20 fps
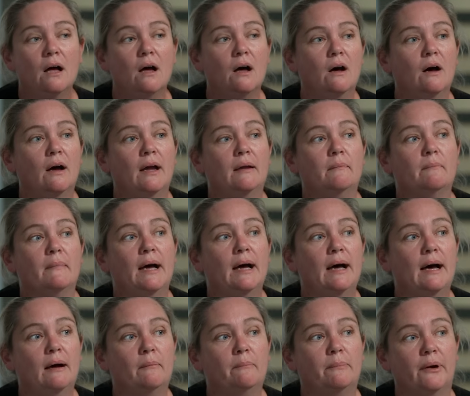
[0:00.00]
I'm
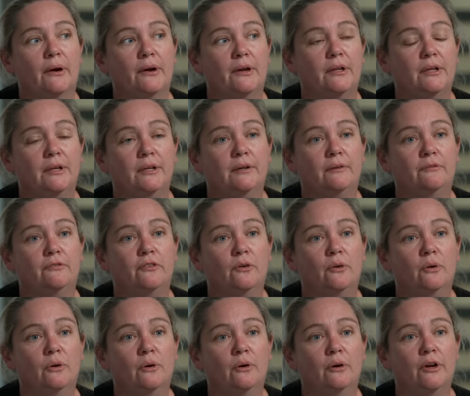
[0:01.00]
heartbroken
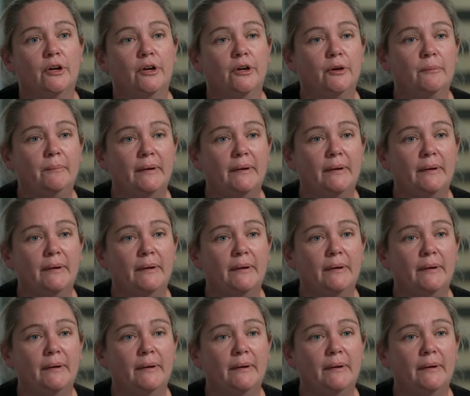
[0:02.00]
for her